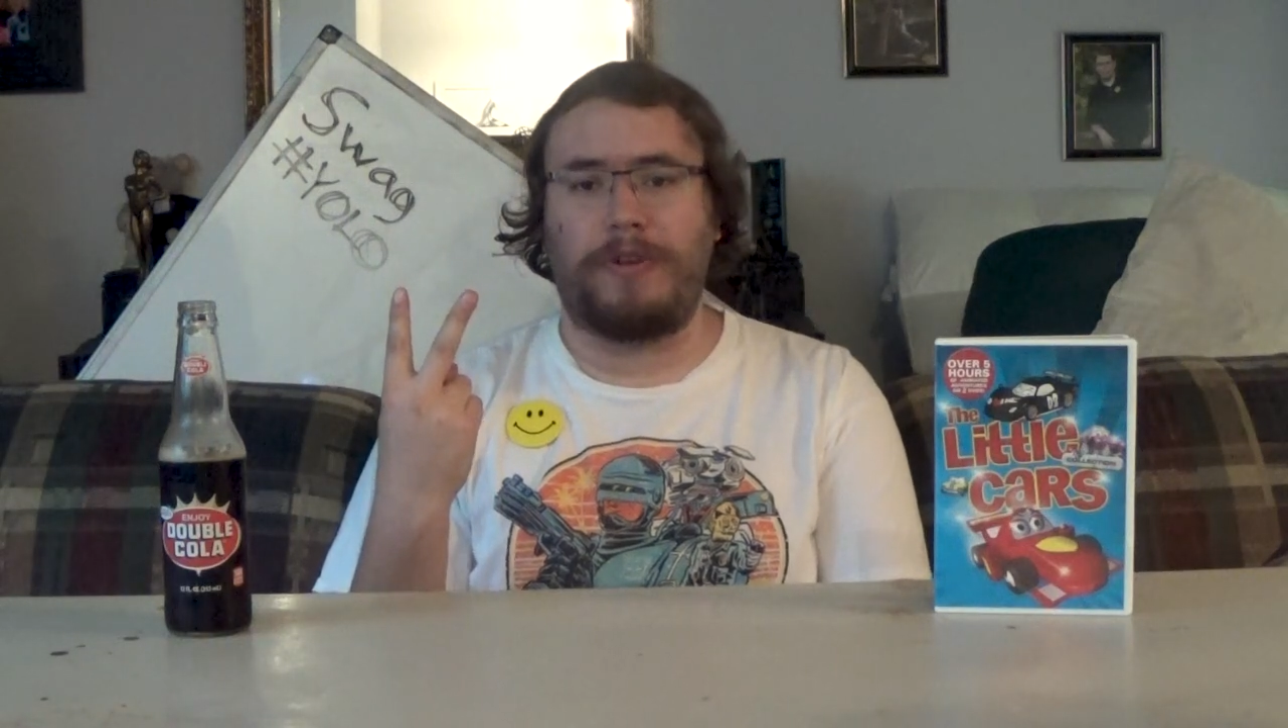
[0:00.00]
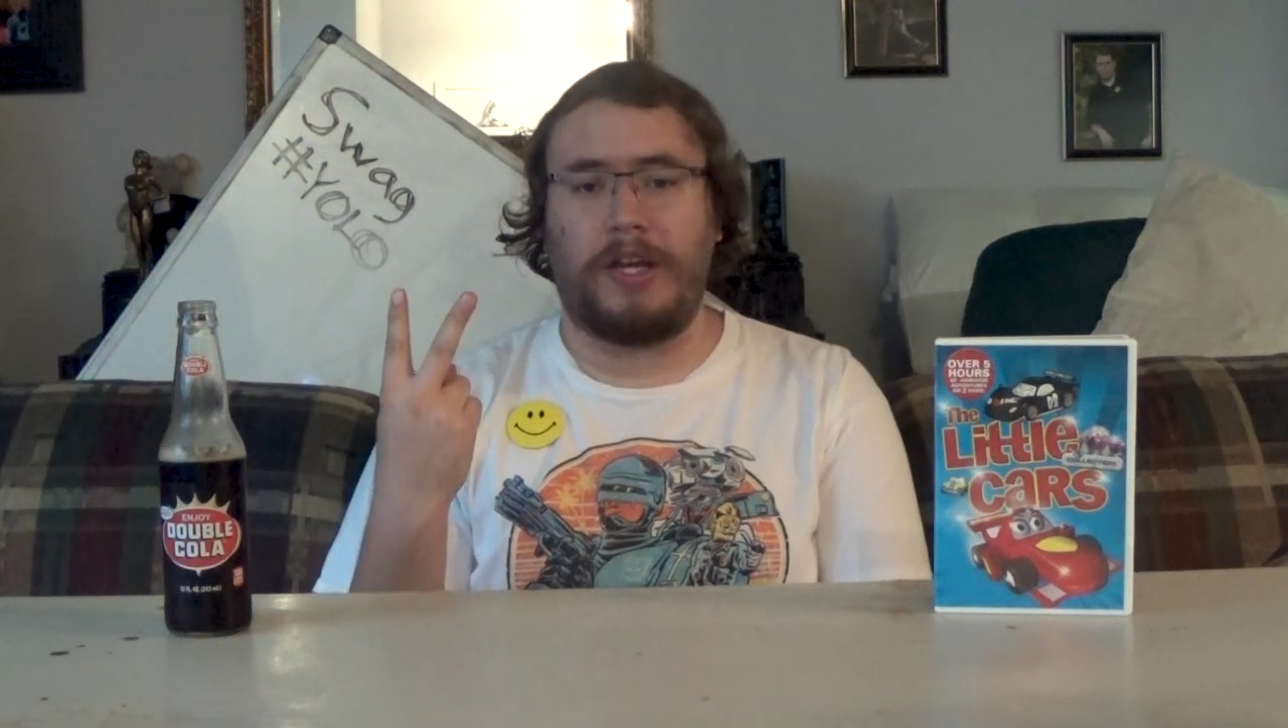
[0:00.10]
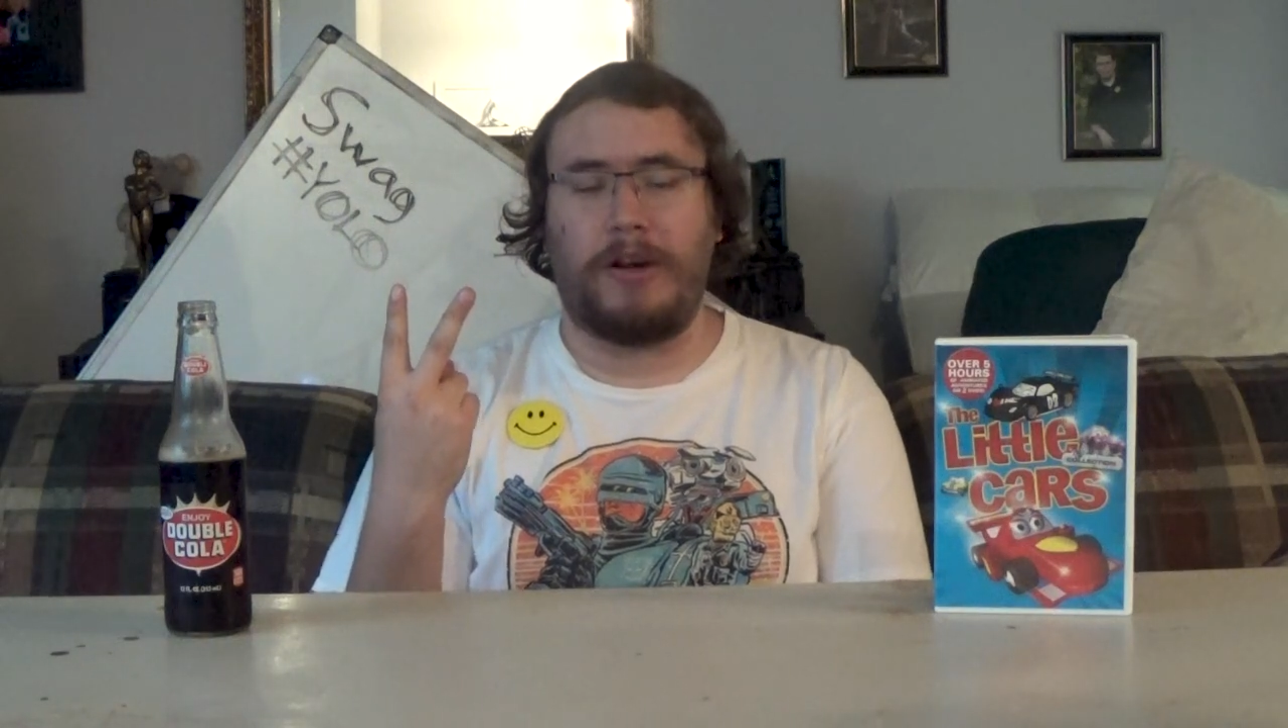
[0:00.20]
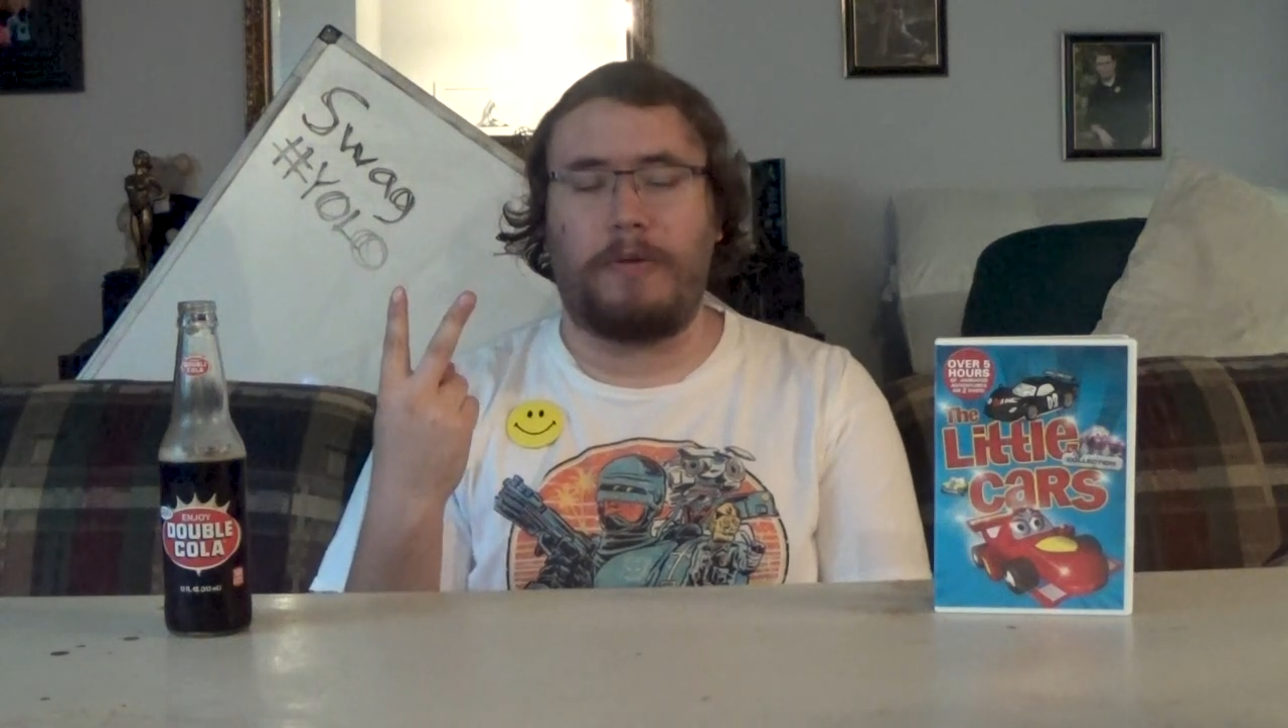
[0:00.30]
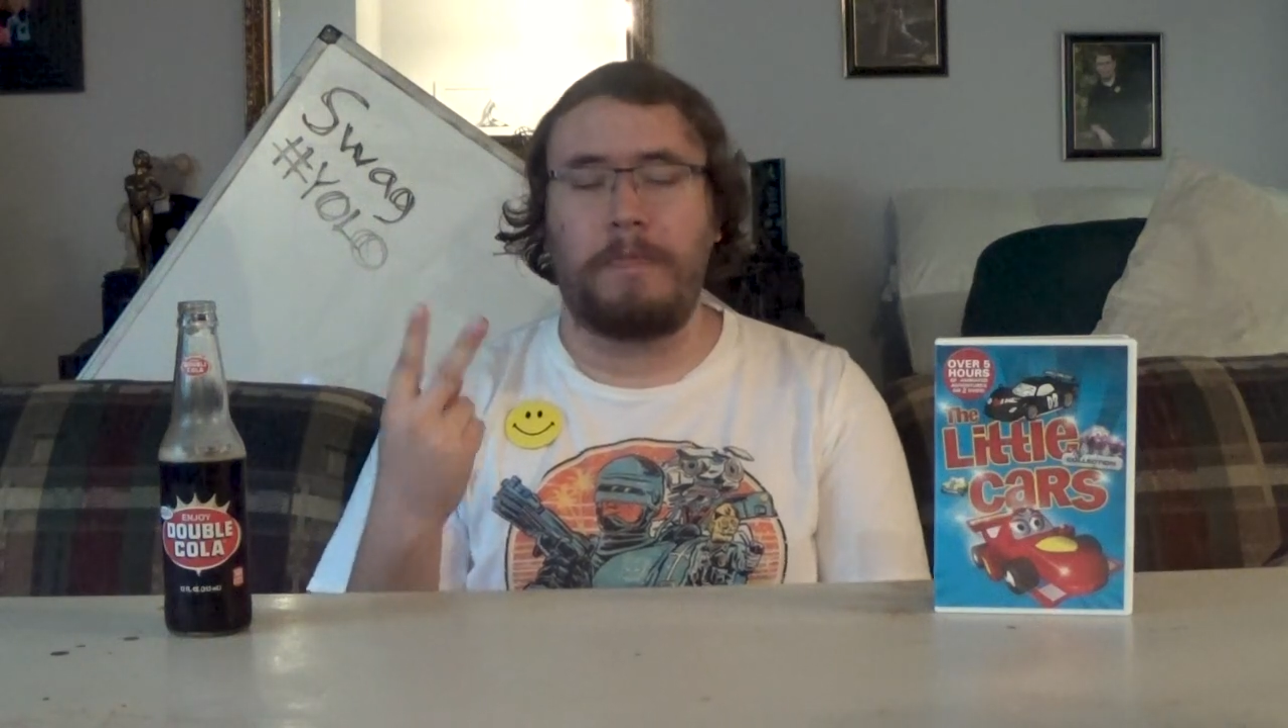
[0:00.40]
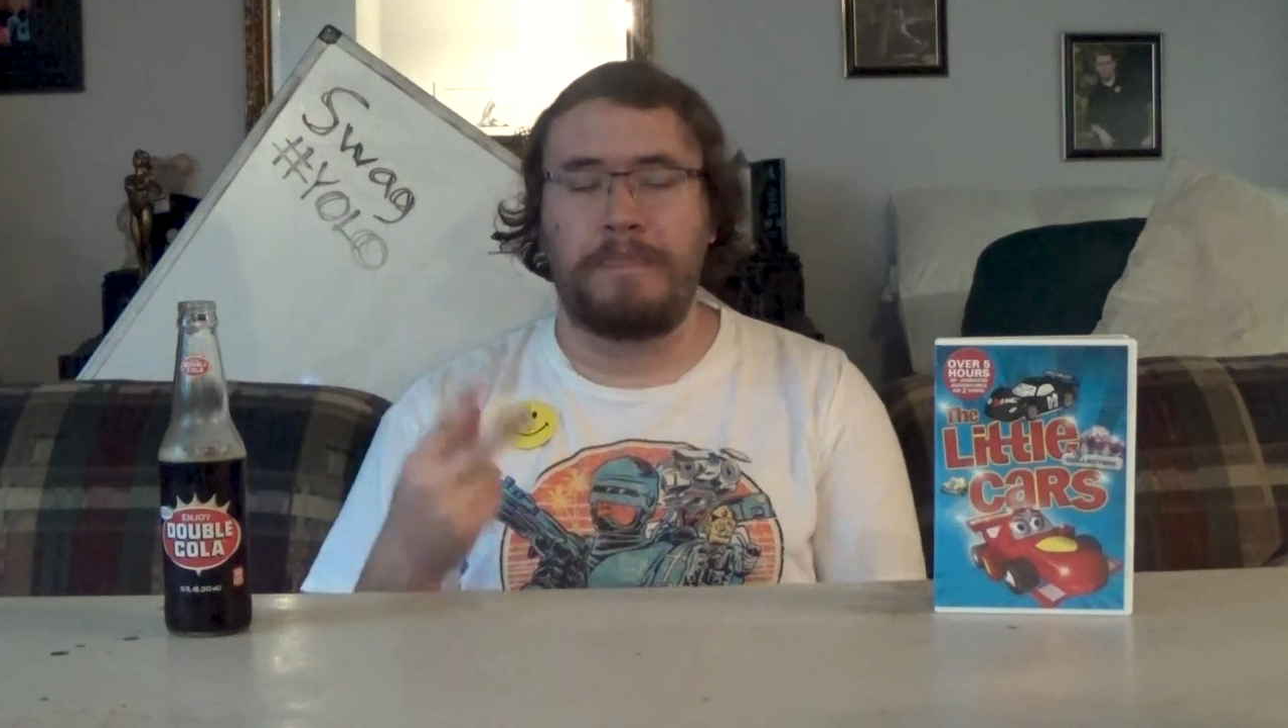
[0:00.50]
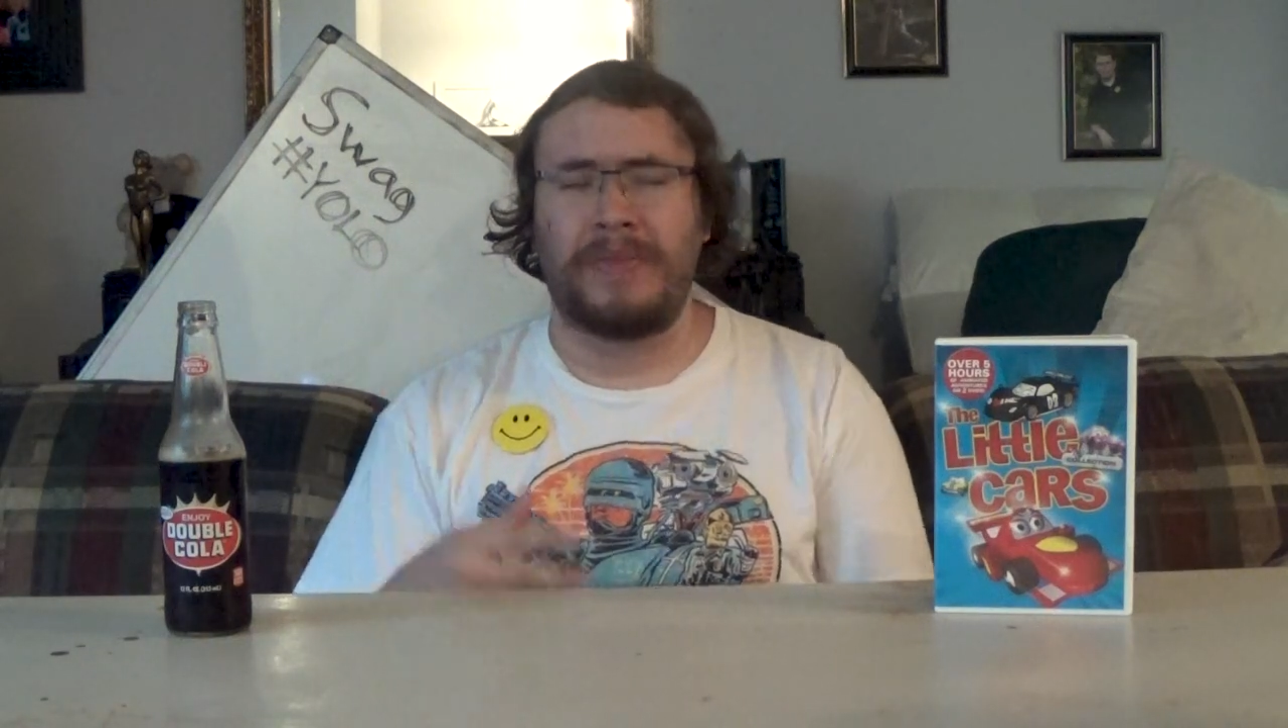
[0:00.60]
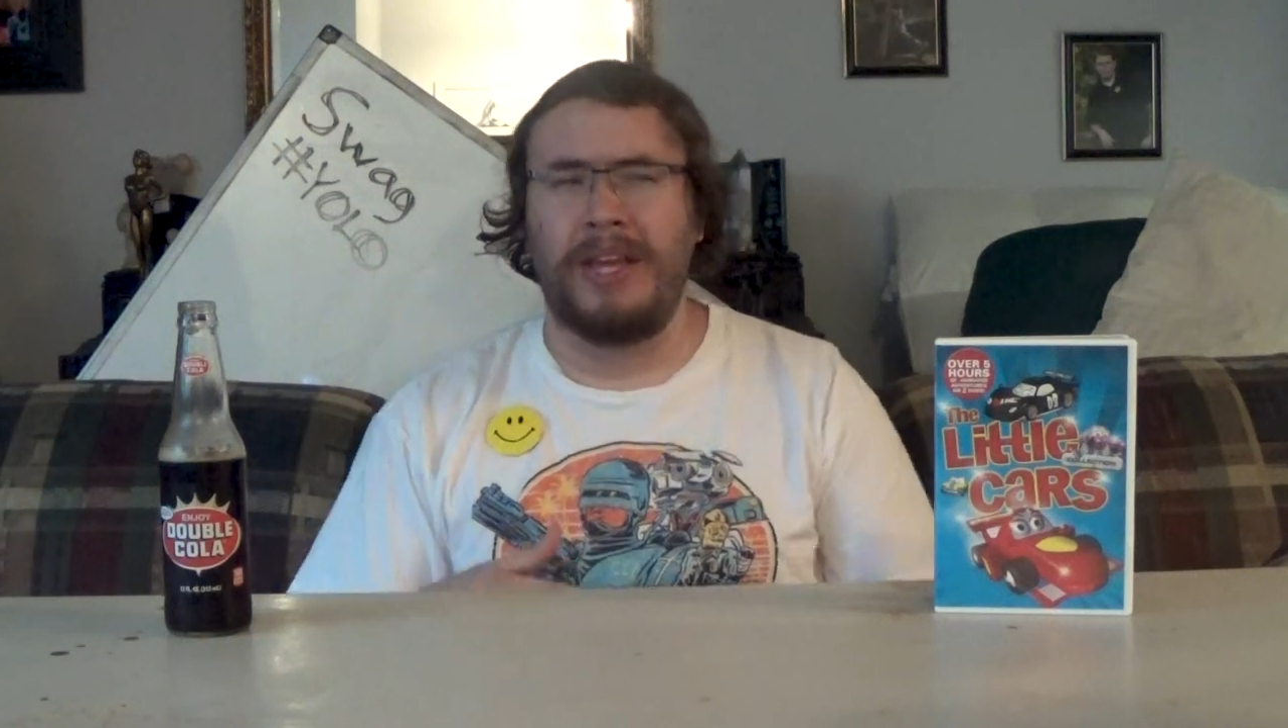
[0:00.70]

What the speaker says: video,